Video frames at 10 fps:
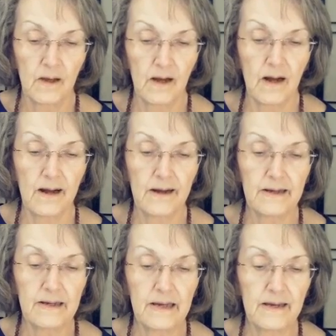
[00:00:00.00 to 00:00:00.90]

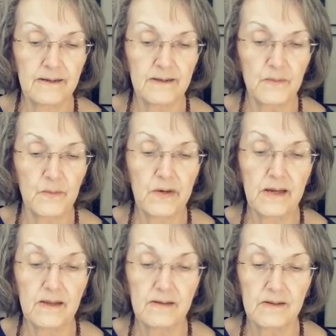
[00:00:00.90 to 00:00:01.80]
"I can't
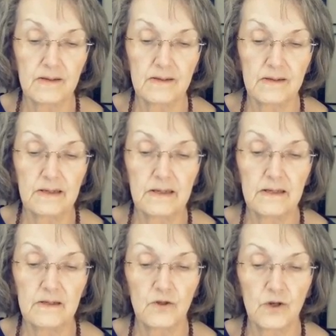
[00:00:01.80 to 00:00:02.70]
breathe," said
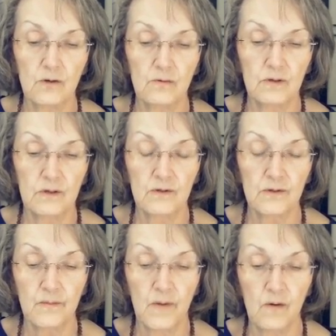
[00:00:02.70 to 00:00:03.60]
cities choked in
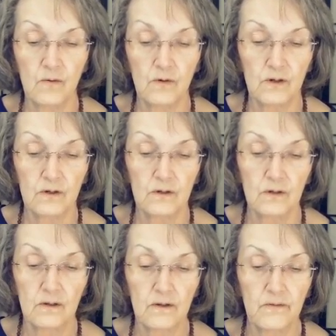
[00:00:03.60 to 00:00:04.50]
smoke
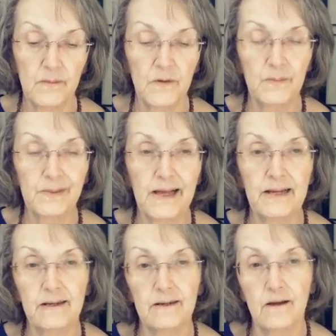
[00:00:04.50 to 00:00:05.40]
from a
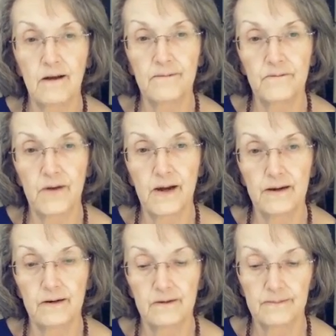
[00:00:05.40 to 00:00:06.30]
planet on fire.